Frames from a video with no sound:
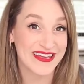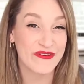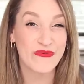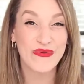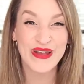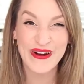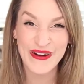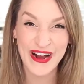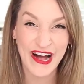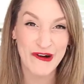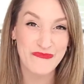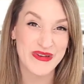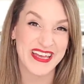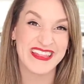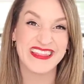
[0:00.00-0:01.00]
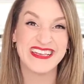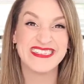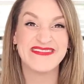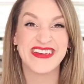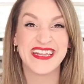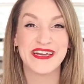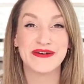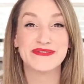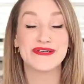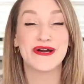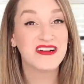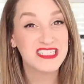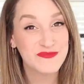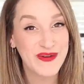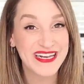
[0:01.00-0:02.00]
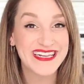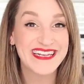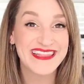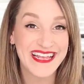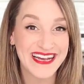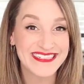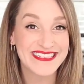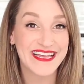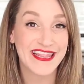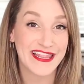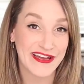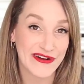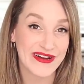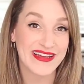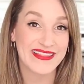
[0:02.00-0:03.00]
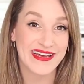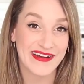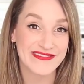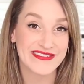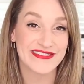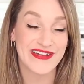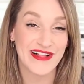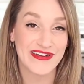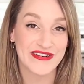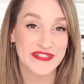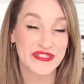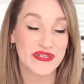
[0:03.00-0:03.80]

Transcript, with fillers: that we are helping in these videos, are spending less than $30,000.